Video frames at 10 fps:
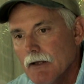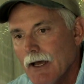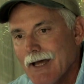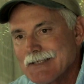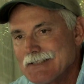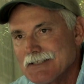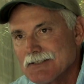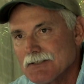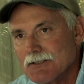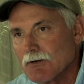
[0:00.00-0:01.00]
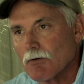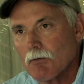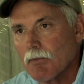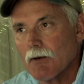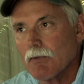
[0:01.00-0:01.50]
that's just the general
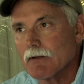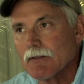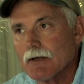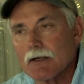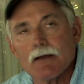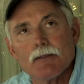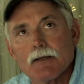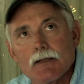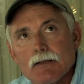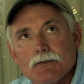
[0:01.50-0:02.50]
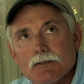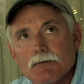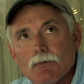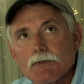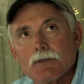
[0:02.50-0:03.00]
public thing, I think. It's just
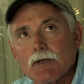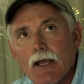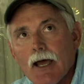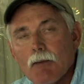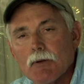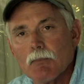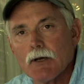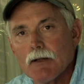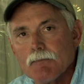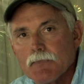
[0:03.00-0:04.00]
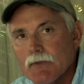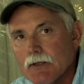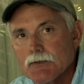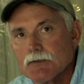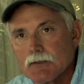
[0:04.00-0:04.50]
what's going to happen, but
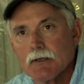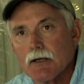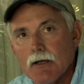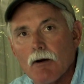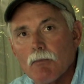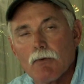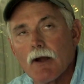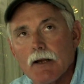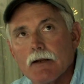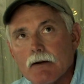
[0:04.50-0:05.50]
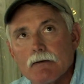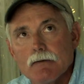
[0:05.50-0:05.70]
this is going to help right here.